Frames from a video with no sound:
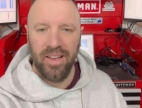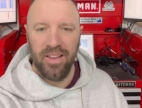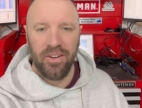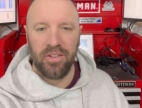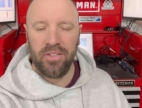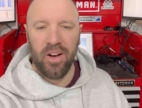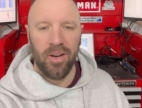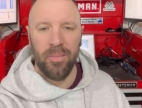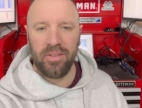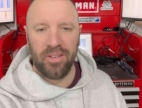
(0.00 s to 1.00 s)
There's a ton
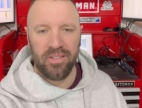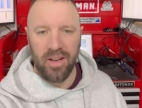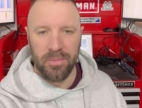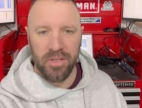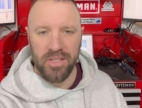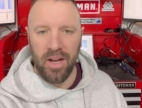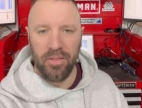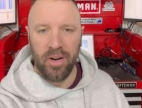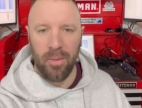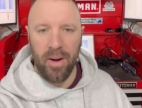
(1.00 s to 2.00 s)
of misconceptions out
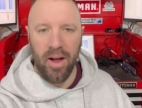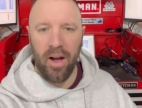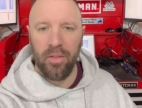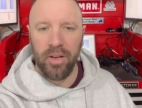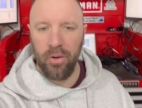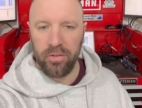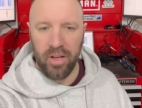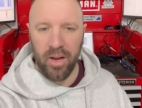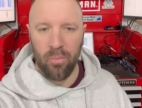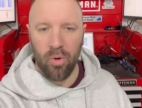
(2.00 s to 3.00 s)
there about how the ghost
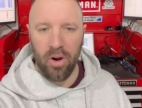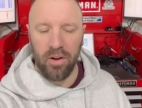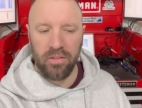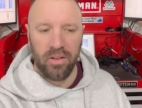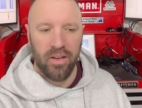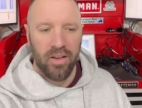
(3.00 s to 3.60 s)
cam works.